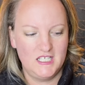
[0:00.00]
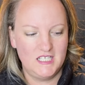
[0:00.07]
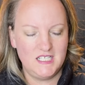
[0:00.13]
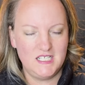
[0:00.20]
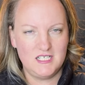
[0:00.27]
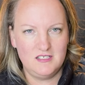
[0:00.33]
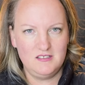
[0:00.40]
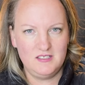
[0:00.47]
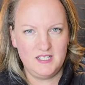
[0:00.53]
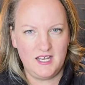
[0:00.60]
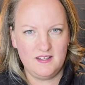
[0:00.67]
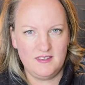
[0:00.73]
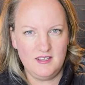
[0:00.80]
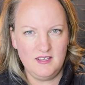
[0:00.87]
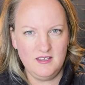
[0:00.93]
needle, I
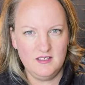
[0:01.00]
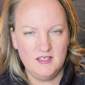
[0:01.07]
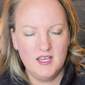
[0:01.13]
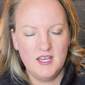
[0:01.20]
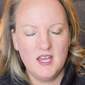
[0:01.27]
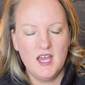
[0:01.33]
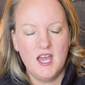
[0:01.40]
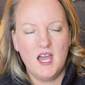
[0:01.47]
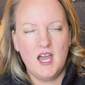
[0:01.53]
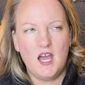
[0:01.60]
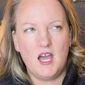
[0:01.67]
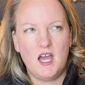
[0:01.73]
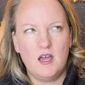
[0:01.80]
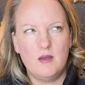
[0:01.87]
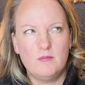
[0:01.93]
think.
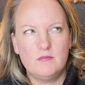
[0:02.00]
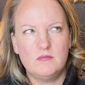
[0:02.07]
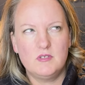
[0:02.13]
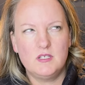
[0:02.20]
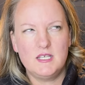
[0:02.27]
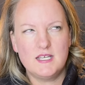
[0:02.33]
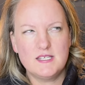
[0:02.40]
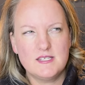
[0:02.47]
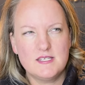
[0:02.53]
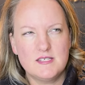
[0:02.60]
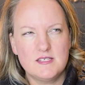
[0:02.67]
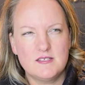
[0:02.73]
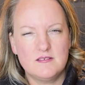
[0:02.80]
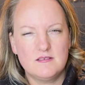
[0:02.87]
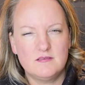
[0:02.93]
Yes,
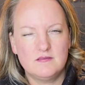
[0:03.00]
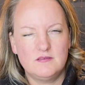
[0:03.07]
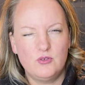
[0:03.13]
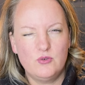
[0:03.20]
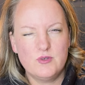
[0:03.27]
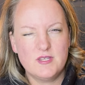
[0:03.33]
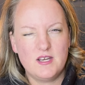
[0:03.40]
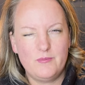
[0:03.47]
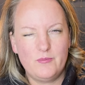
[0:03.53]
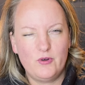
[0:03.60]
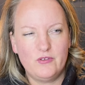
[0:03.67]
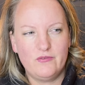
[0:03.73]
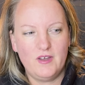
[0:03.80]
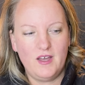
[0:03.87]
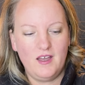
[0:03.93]
or
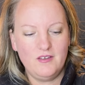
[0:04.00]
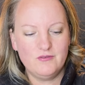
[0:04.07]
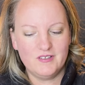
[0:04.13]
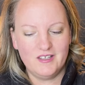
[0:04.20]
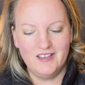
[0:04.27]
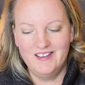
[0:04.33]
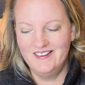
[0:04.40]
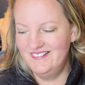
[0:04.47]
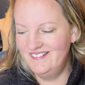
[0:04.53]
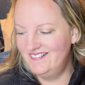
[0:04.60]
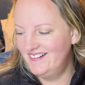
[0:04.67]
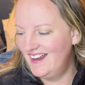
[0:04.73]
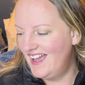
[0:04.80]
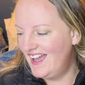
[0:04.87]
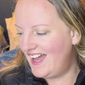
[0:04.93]
3.5.
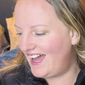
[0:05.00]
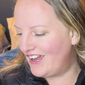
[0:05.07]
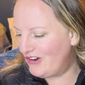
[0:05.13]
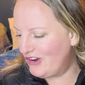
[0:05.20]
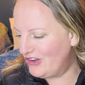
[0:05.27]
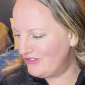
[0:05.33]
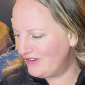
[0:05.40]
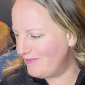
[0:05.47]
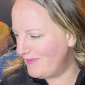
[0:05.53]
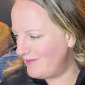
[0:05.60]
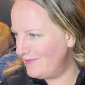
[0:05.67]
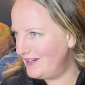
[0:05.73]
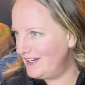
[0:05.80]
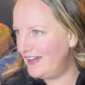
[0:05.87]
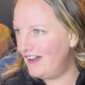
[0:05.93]
I can't
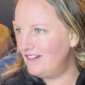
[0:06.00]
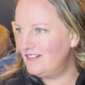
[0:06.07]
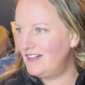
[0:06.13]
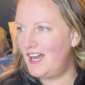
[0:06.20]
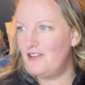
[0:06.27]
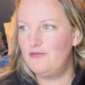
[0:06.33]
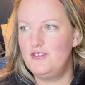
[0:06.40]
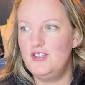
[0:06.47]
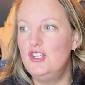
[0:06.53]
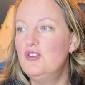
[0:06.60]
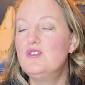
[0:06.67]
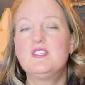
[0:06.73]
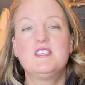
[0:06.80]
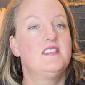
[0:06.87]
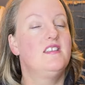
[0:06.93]
remember now. I've
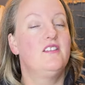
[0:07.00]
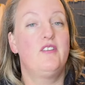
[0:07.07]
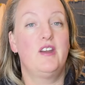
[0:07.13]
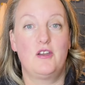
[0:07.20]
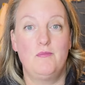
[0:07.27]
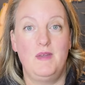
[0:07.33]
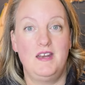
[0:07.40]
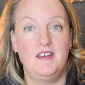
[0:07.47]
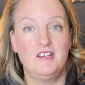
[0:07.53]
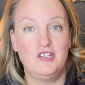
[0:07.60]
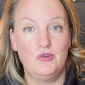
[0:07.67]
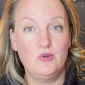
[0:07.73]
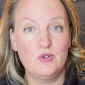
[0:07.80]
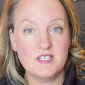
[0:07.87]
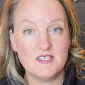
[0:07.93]
used the recommended
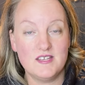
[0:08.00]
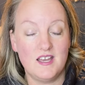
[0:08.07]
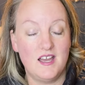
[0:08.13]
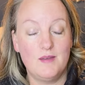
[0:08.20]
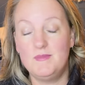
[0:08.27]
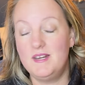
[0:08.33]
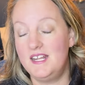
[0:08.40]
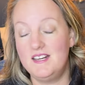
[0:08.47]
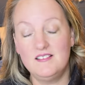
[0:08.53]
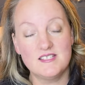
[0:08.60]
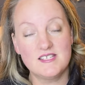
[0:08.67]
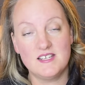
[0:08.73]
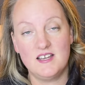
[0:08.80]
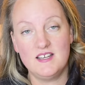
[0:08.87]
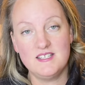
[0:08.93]
hooks needle
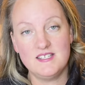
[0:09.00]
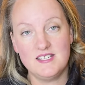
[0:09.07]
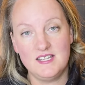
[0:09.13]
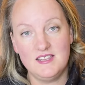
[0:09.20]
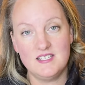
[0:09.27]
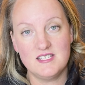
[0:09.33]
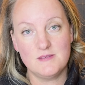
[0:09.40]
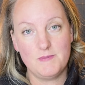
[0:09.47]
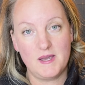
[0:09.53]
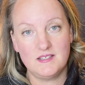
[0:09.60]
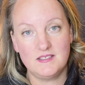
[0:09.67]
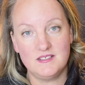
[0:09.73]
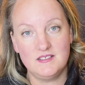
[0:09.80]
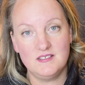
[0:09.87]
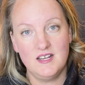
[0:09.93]
size in this
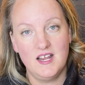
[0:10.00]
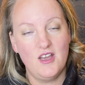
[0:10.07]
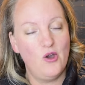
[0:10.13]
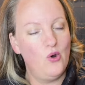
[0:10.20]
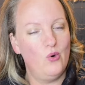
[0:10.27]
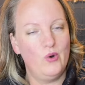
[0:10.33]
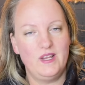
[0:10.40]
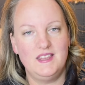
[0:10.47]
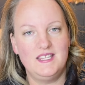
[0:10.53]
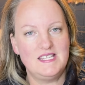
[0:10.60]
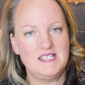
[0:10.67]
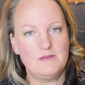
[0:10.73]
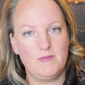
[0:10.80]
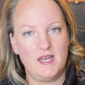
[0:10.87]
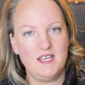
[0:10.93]
pattern or in
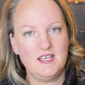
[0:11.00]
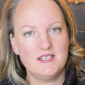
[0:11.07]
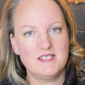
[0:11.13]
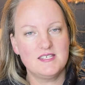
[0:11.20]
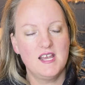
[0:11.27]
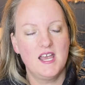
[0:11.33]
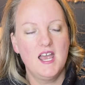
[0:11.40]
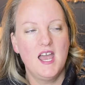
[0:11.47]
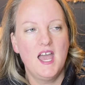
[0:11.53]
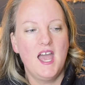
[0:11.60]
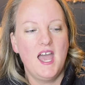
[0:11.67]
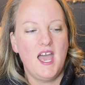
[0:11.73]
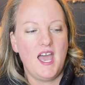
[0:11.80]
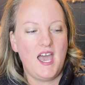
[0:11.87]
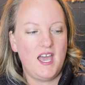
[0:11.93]
these makes.
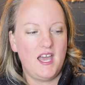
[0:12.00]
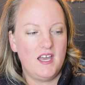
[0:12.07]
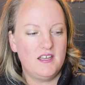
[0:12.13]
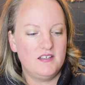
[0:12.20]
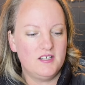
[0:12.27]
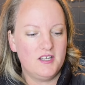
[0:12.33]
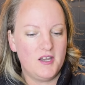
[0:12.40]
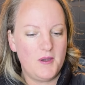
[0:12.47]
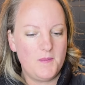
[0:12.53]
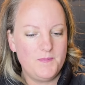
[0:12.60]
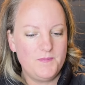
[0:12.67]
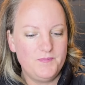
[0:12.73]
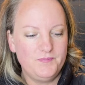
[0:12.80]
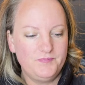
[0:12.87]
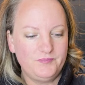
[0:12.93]

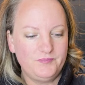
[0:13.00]
And